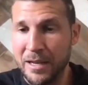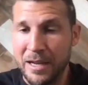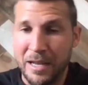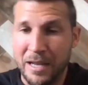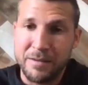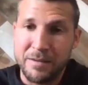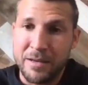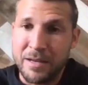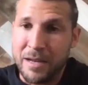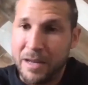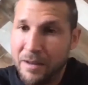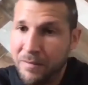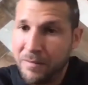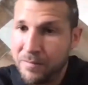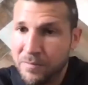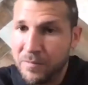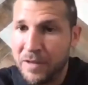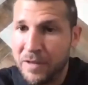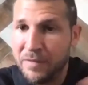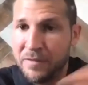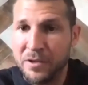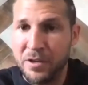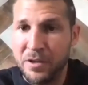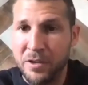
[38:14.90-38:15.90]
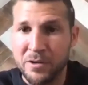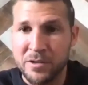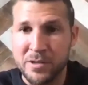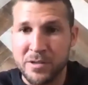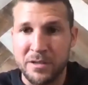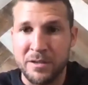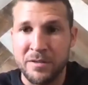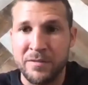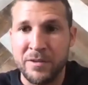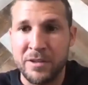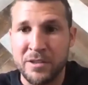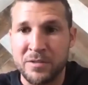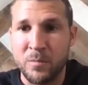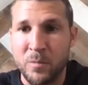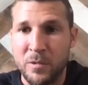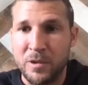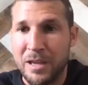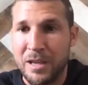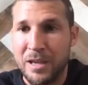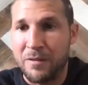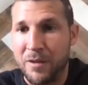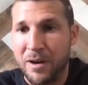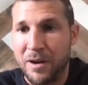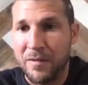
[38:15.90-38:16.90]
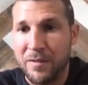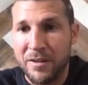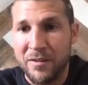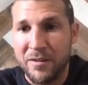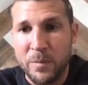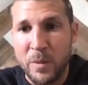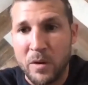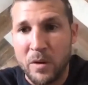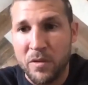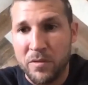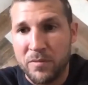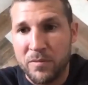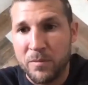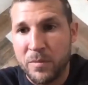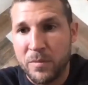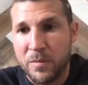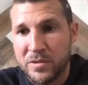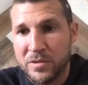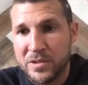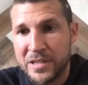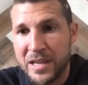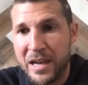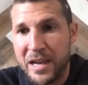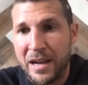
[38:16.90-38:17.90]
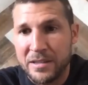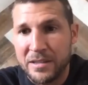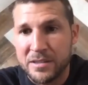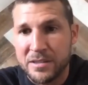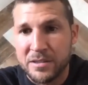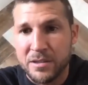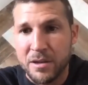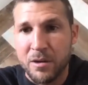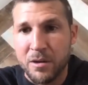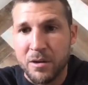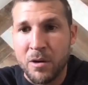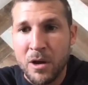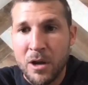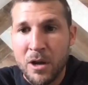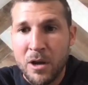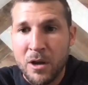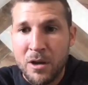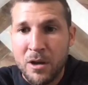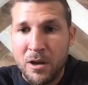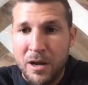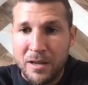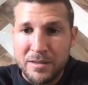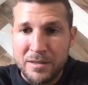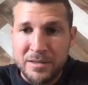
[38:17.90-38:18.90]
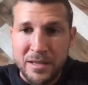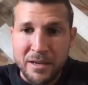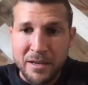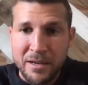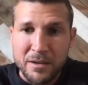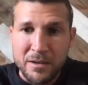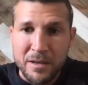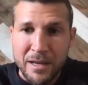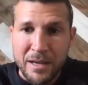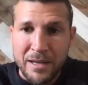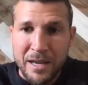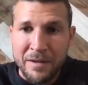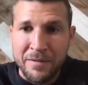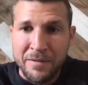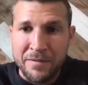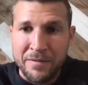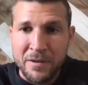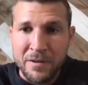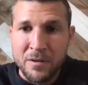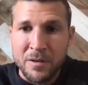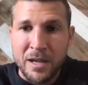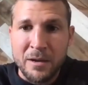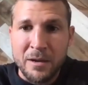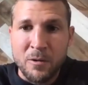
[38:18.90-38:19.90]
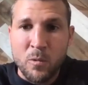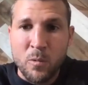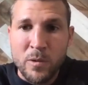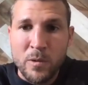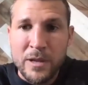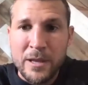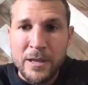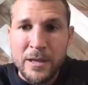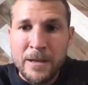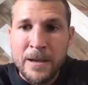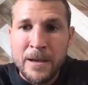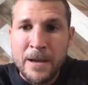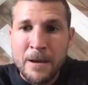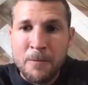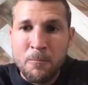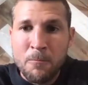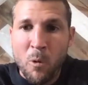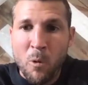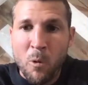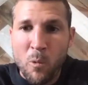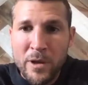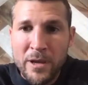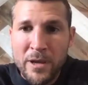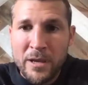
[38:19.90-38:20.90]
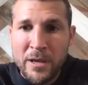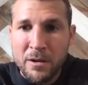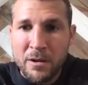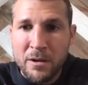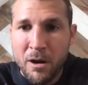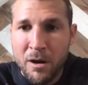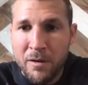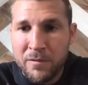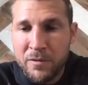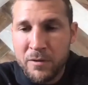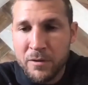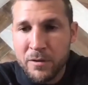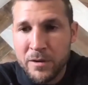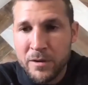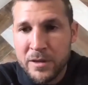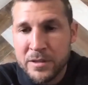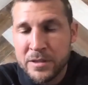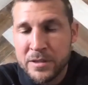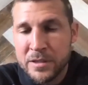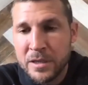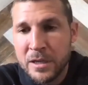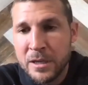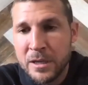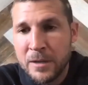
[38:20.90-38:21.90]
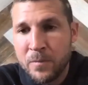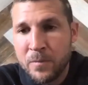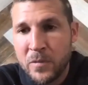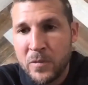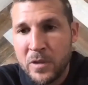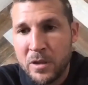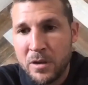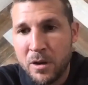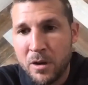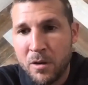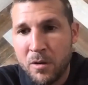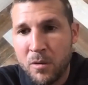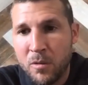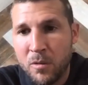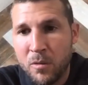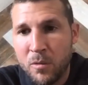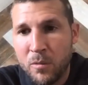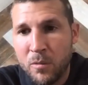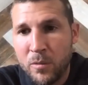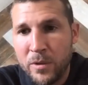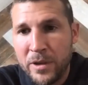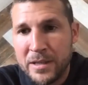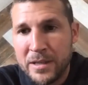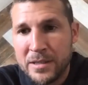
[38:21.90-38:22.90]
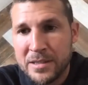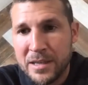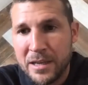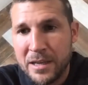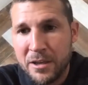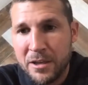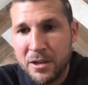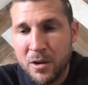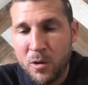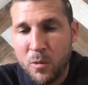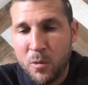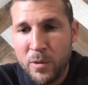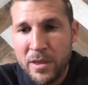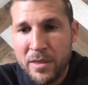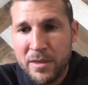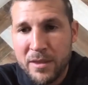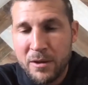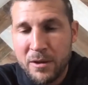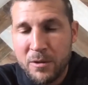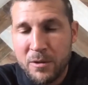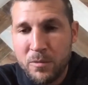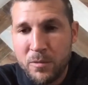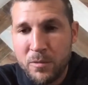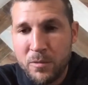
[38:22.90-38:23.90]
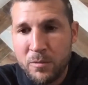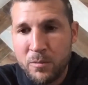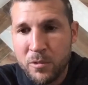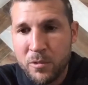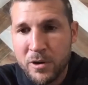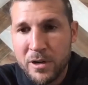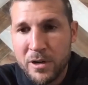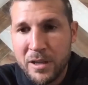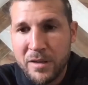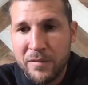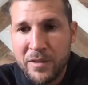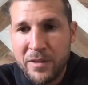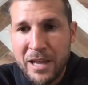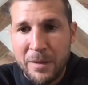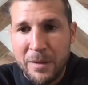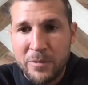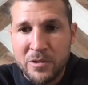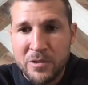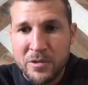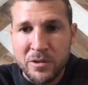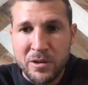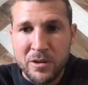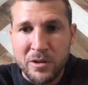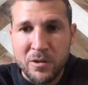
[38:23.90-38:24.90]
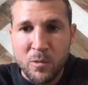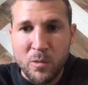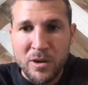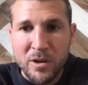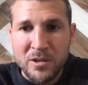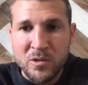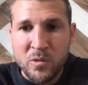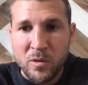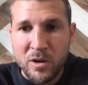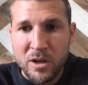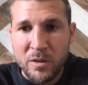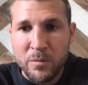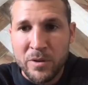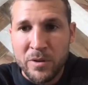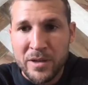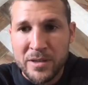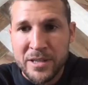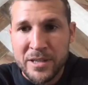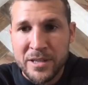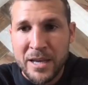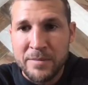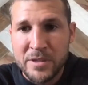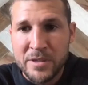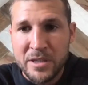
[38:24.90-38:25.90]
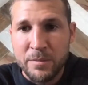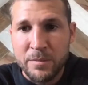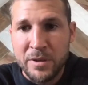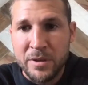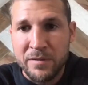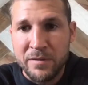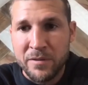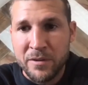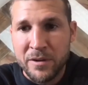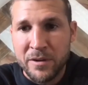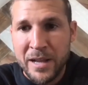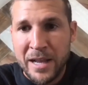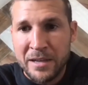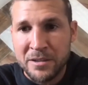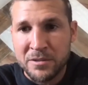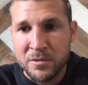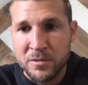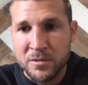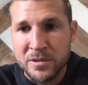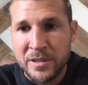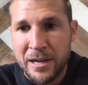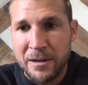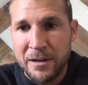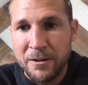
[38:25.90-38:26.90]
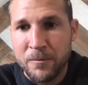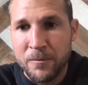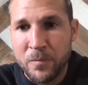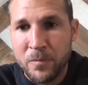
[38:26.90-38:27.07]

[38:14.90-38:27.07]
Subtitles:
and I've lived 2 years at Division I level. I've lived both sides. So I'll tell you, I feel like what we can offer is, we can say, we think we're going to give you the opportunity to win 20 plus games and compete for a national title.